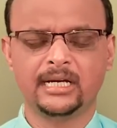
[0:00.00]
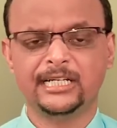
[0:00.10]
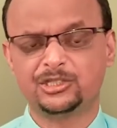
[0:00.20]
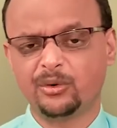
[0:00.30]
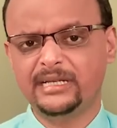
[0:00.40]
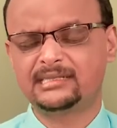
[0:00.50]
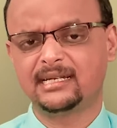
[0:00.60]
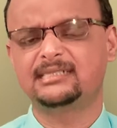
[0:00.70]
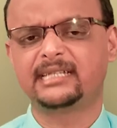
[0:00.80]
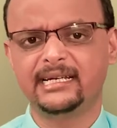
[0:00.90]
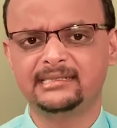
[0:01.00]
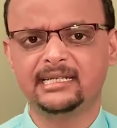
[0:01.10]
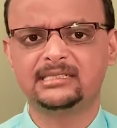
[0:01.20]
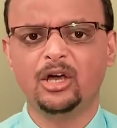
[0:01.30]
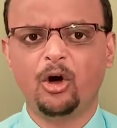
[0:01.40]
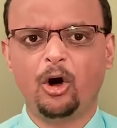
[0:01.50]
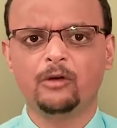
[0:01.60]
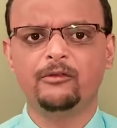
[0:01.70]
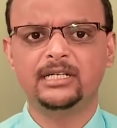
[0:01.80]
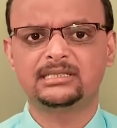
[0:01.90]
So in such cases,
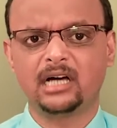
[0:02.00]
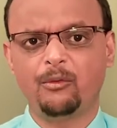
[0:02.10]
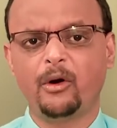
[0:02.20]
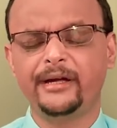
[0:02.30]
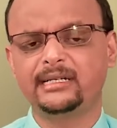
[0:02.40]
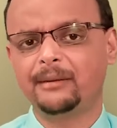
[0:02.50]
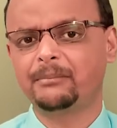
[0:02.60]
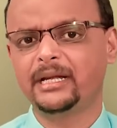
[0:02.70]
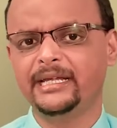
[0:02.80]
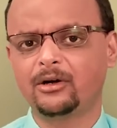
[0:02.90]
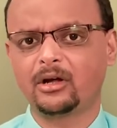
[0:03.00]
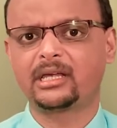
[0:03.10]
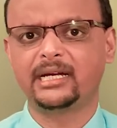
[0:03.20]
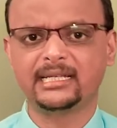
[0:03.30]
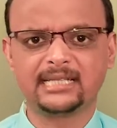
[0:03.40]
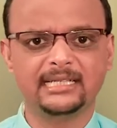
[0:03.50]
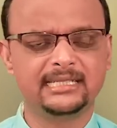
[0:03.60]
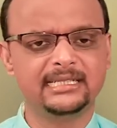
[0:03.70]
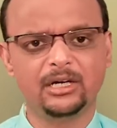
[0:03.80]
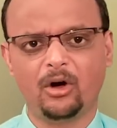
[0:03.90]
always avoid complaining or
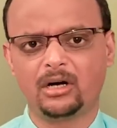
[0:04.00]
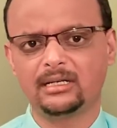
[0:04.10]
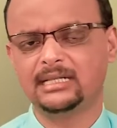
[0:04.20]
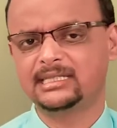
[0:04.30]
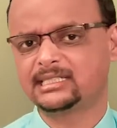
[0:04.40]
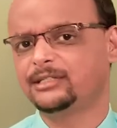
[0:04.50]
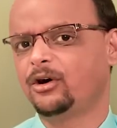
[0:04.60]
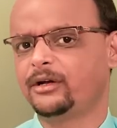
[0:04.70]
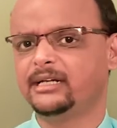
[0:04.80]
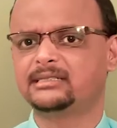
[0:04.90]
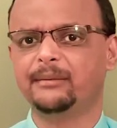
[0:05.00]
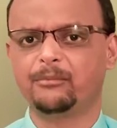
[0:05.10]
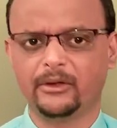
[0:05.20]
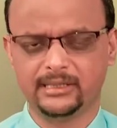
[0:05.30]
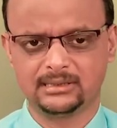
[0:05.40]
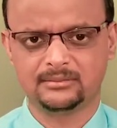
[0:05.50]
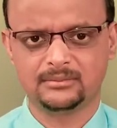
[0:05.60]
criticizing the organization or its employees,